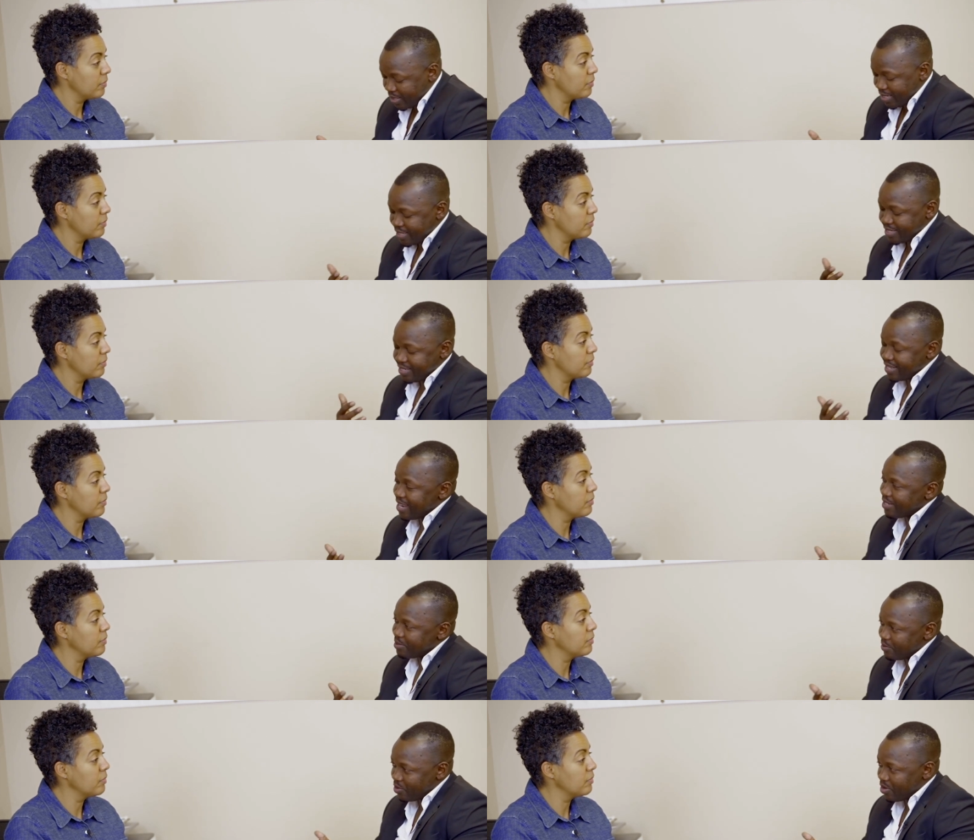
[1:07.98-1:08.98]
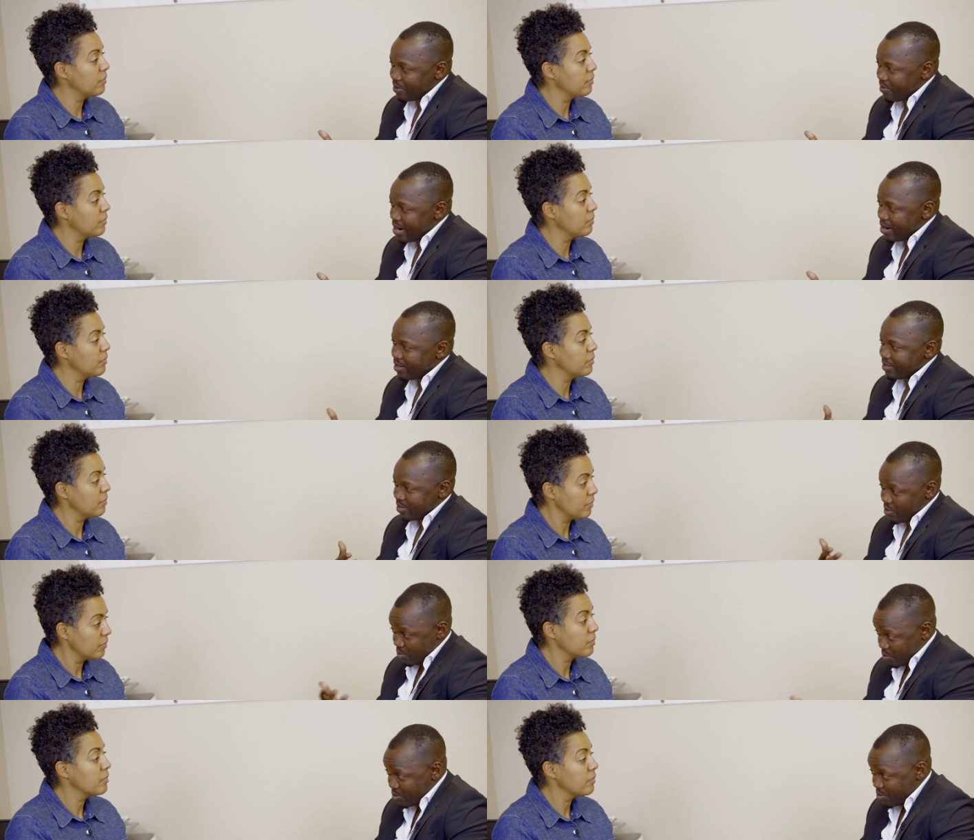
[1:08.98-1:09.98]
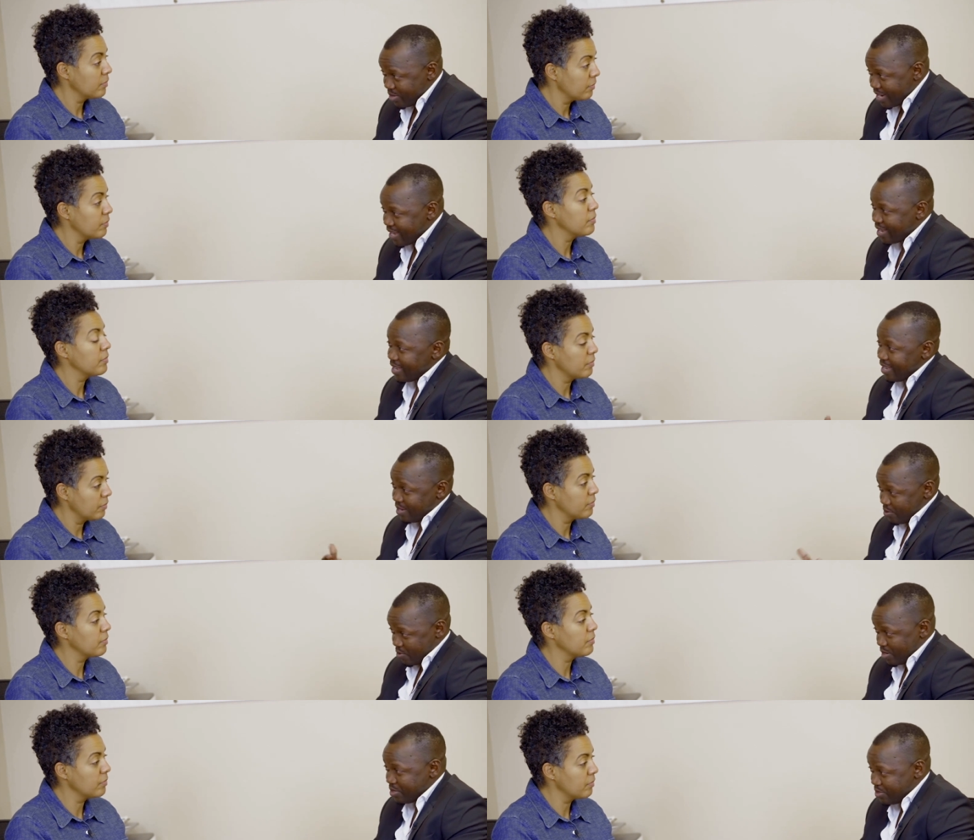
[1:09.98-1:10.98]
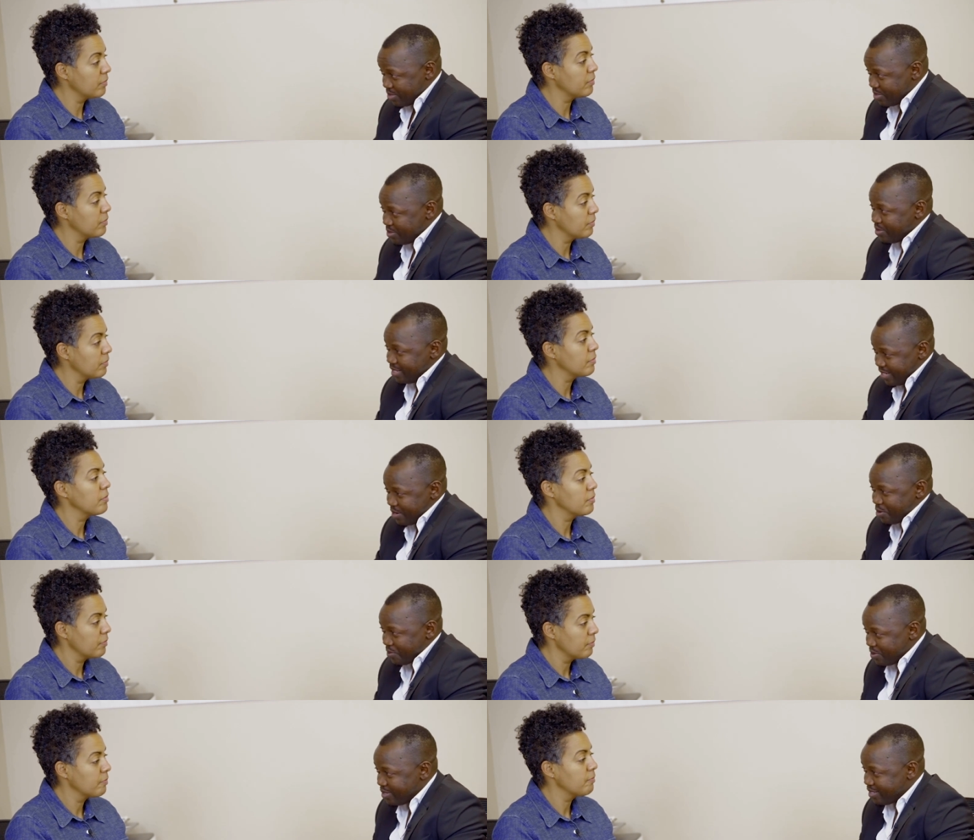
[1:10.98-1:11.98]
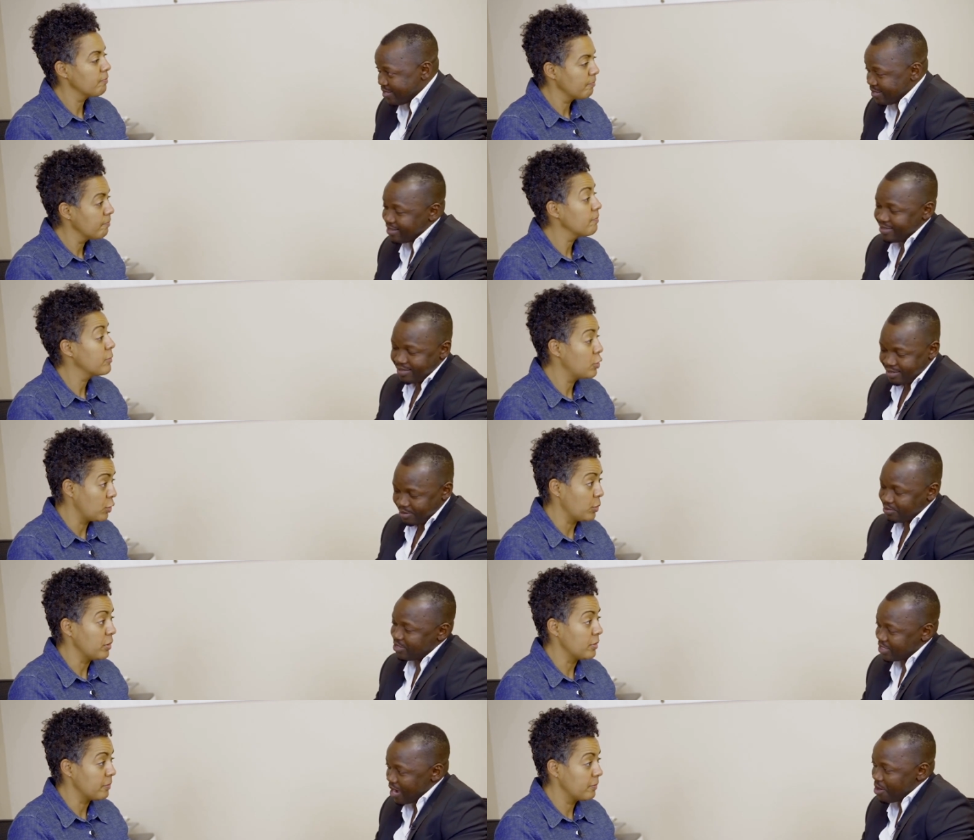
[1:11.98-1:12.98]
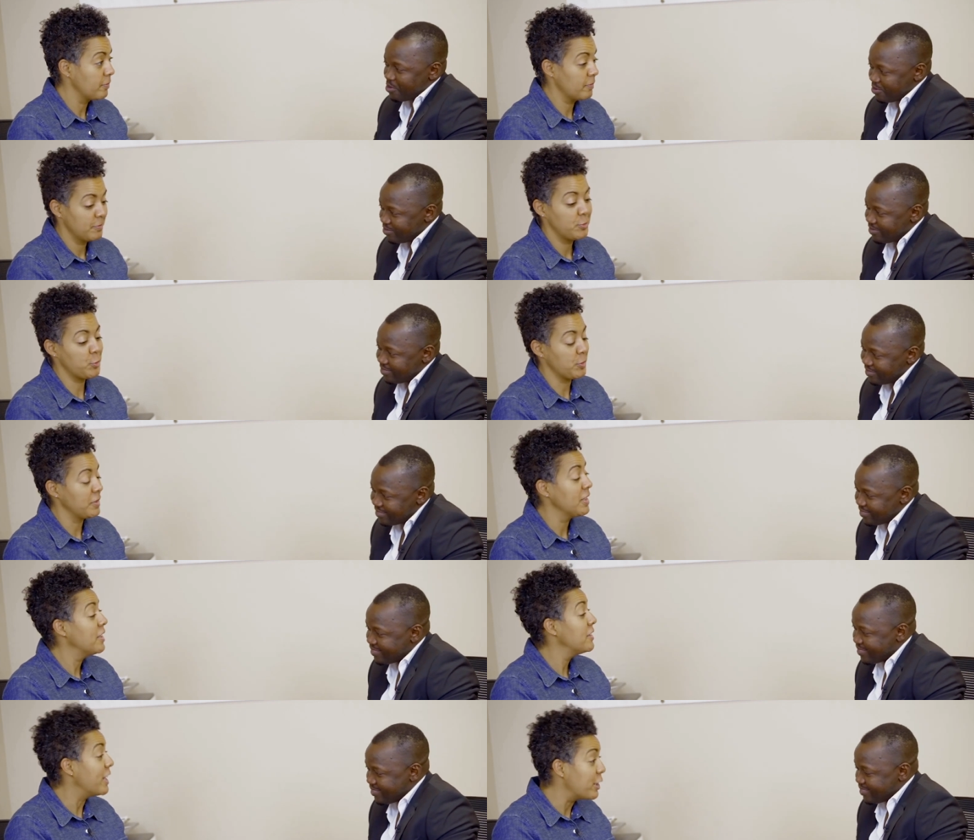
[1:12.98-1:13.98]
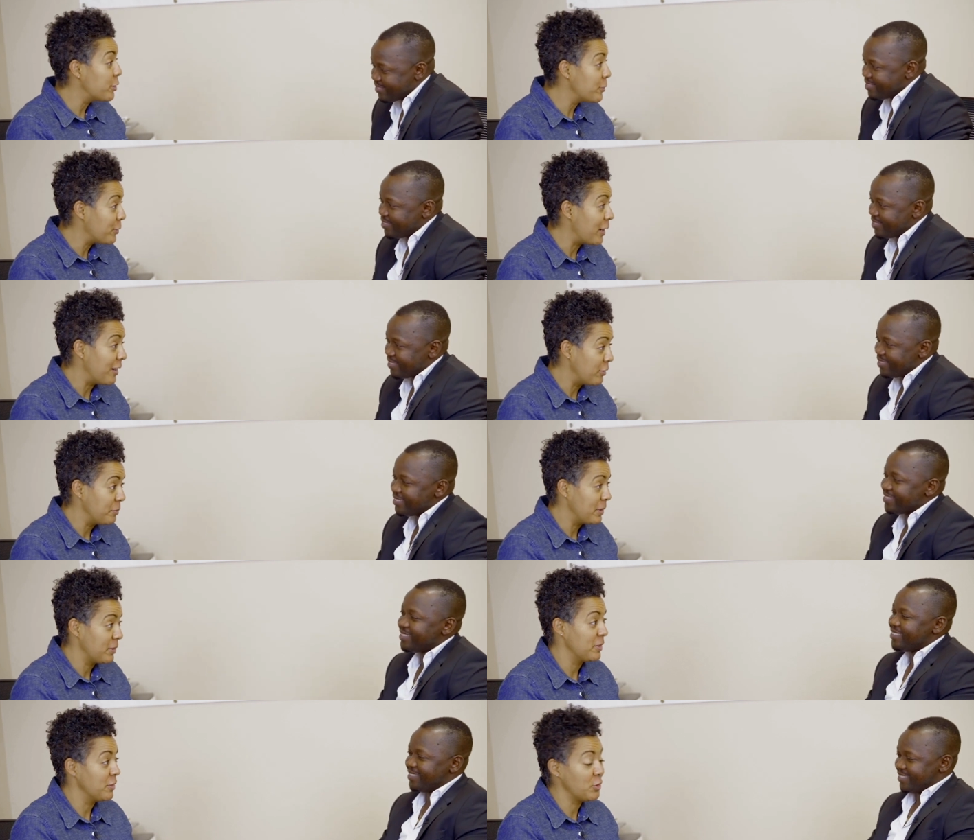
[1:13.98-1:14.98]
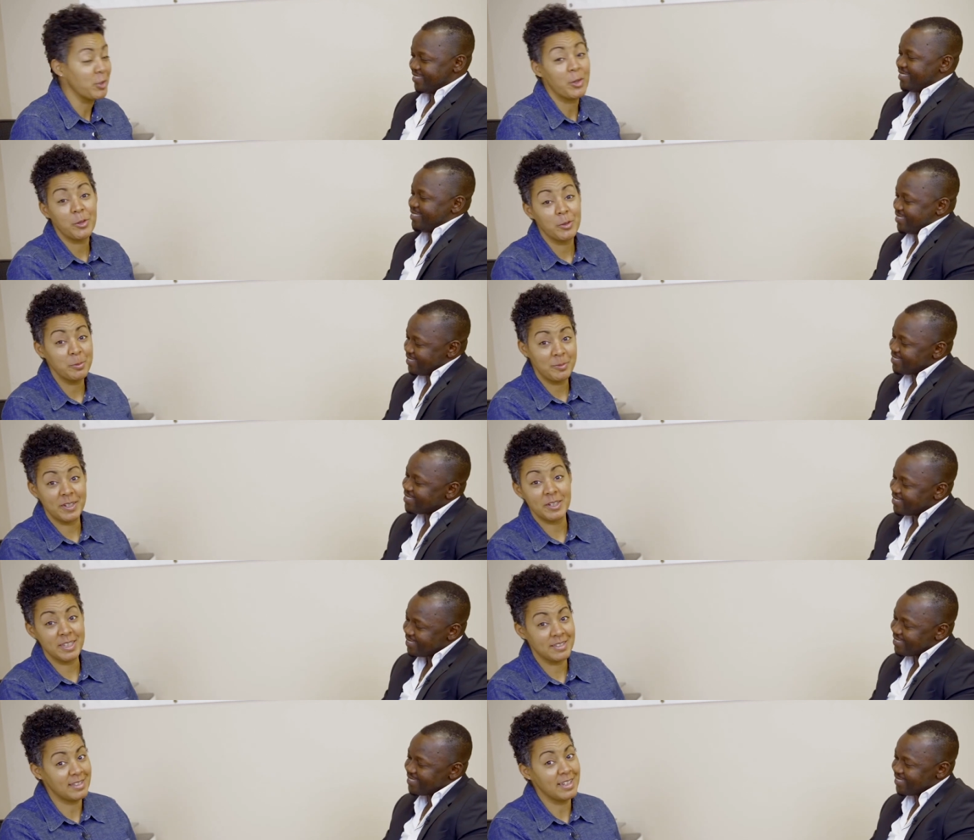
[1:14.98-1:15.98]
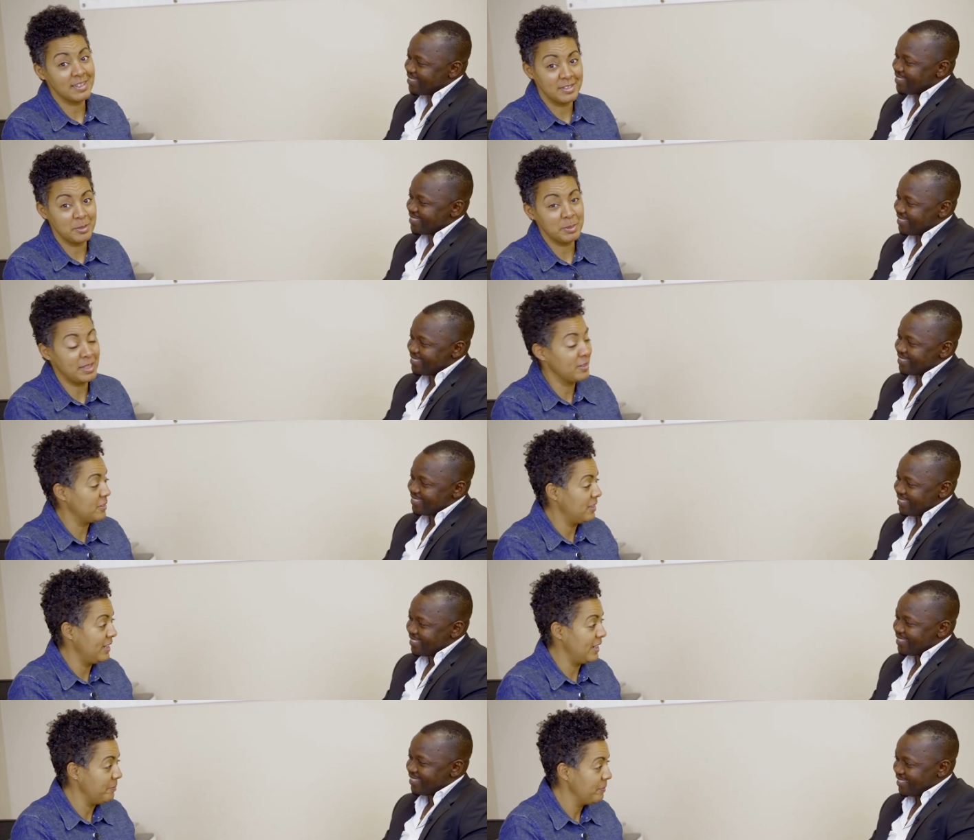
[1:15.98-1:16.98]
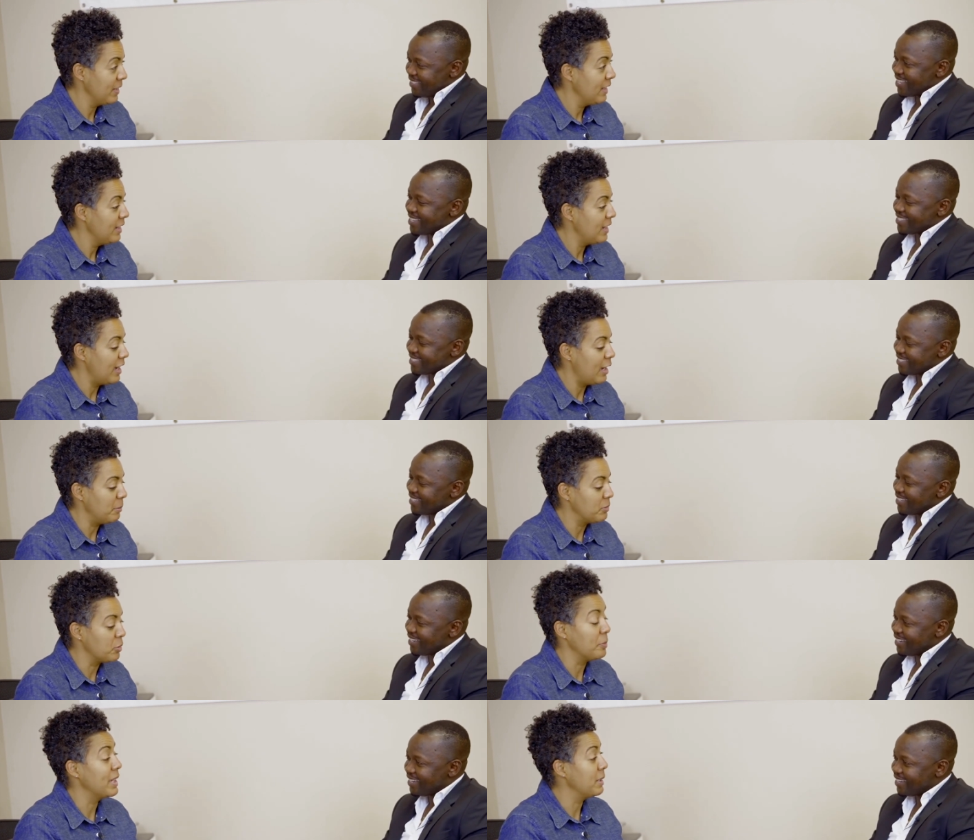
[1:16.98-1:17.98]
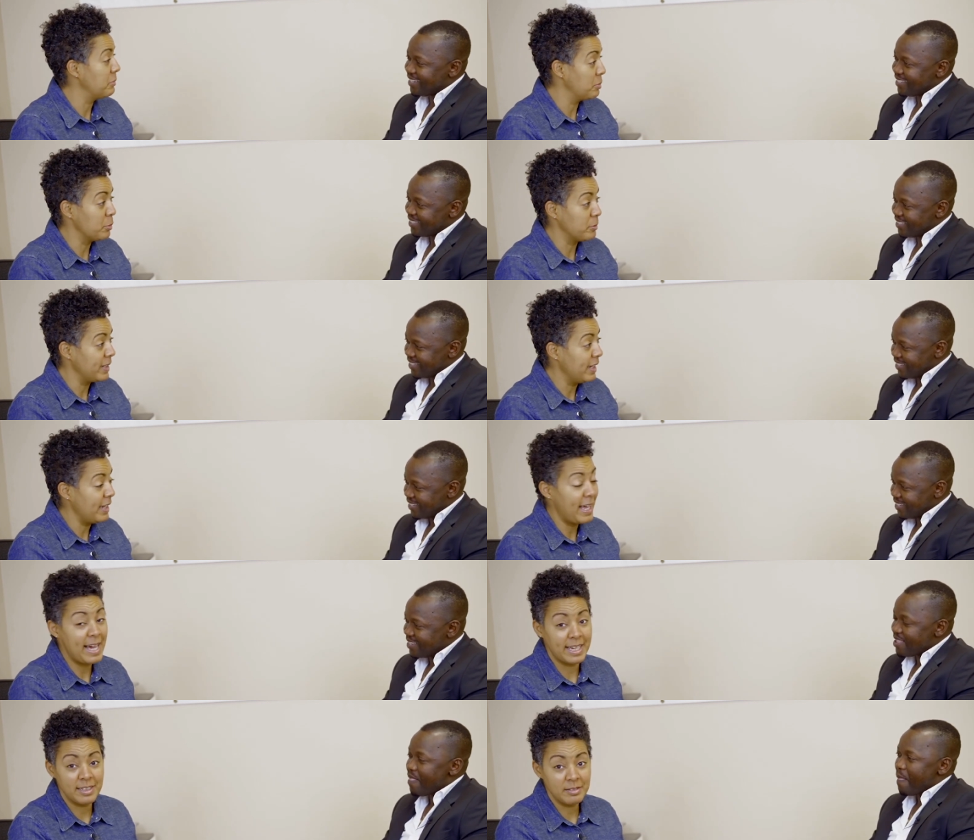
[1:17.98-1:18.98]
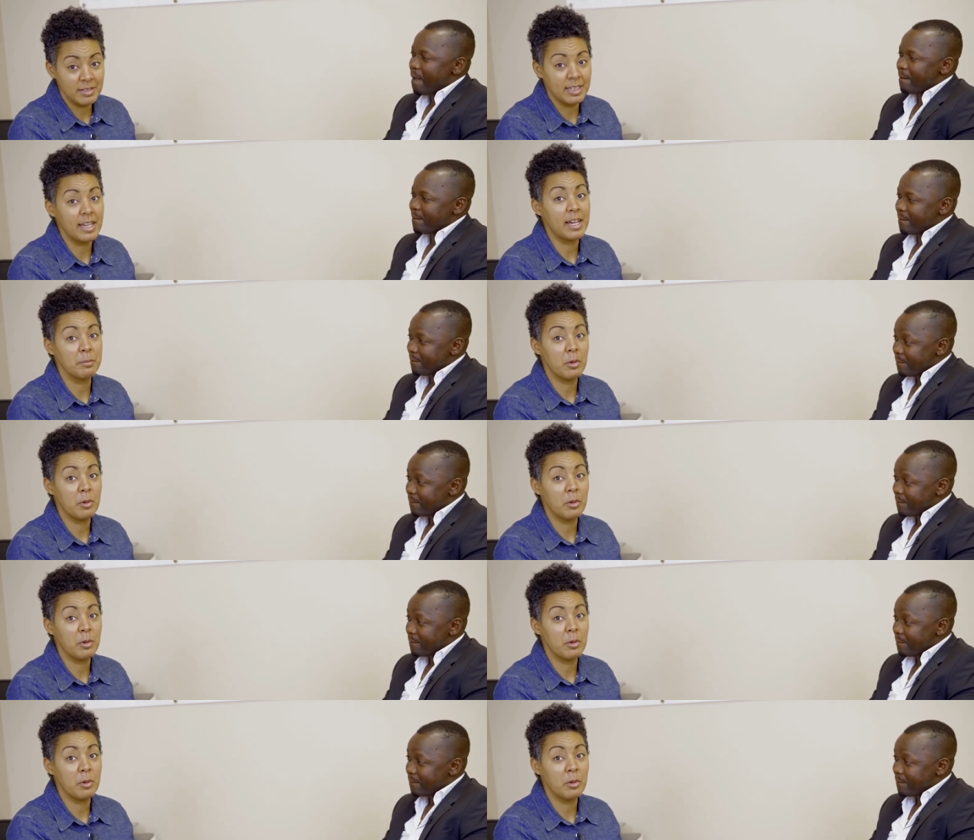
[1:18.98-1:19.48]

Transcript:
Speaker 1: please tell us more about who you are and what you do in the community sure. of Chicago? Sure.
Speaker 2: Thank you for having me on the show. Very excited to be here today. Yes. Um, so my name is Maria Hadden, and I'm